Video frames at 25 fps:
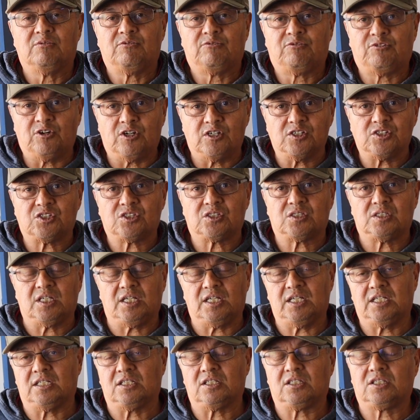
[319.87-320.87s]
first
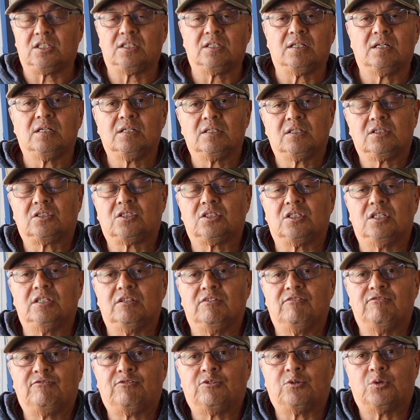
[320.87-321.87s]
and
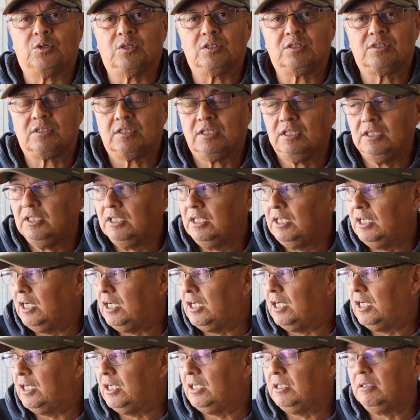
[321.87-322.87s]
third and fourth
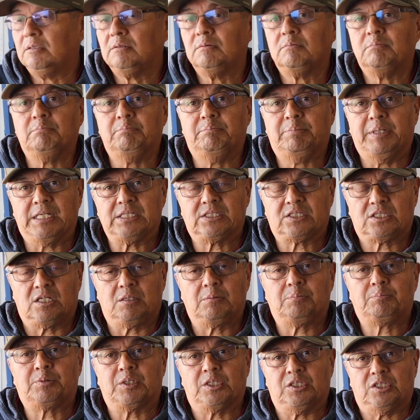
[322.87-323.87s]
are
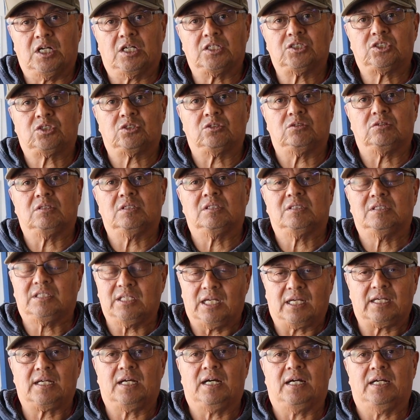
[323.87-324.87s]
basically production
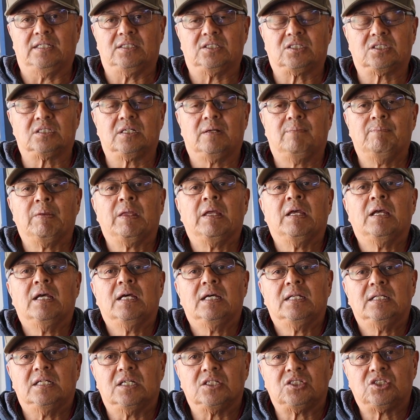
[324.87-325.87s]
deck heights.
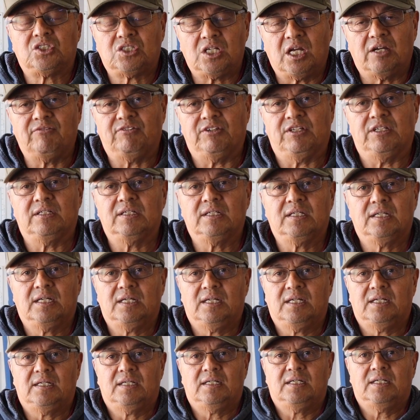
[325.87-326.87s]
The Chevy
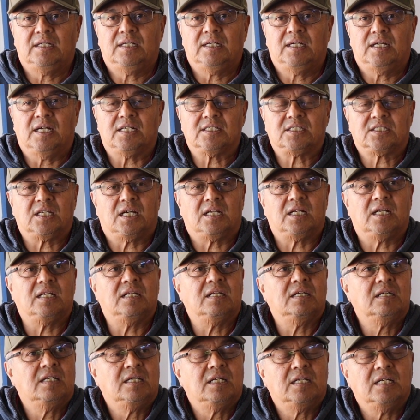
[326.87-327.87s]
has got
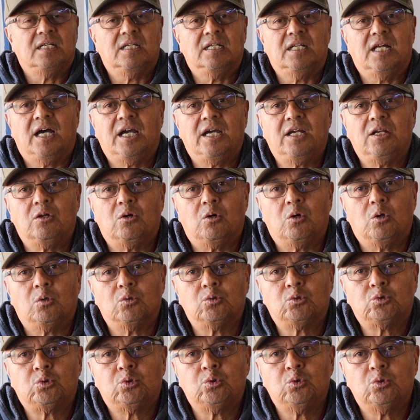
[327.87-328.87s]
a
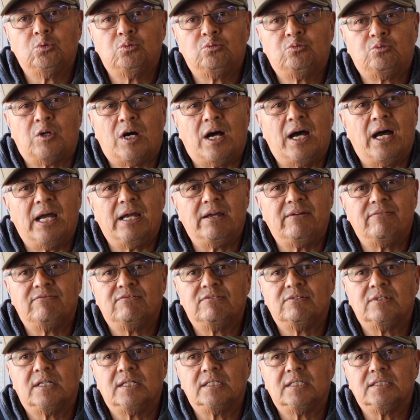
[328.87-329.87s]
9025, I
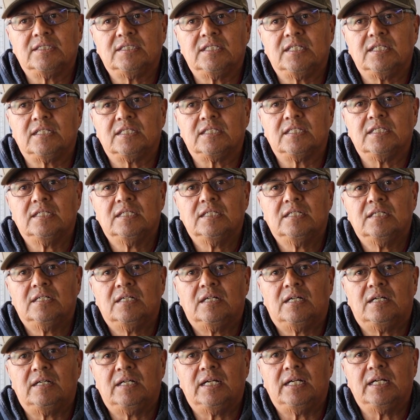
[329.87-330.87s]
think.
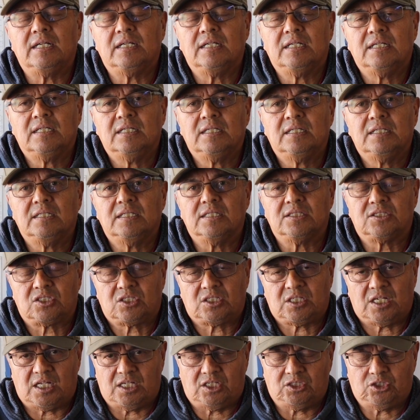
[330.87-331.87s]
All right, it's
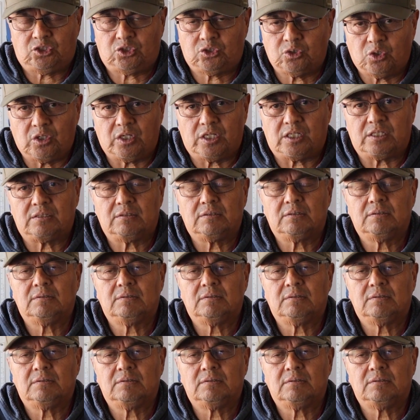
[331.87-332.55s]
kind of short,